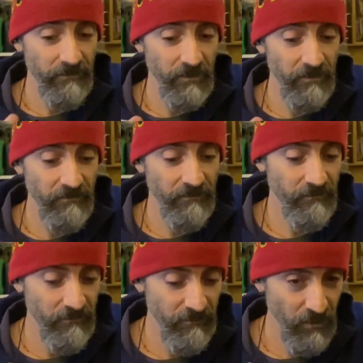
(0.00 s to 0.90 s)
I've got
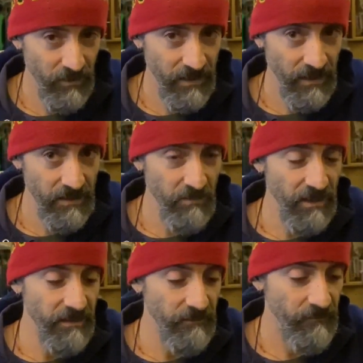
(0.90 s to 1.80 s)
podcasts
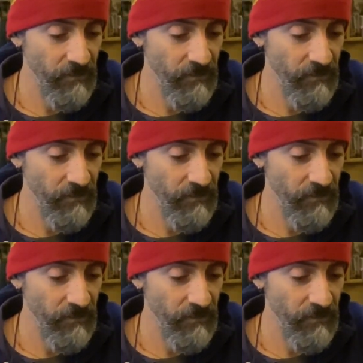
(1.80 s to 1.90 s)
playing.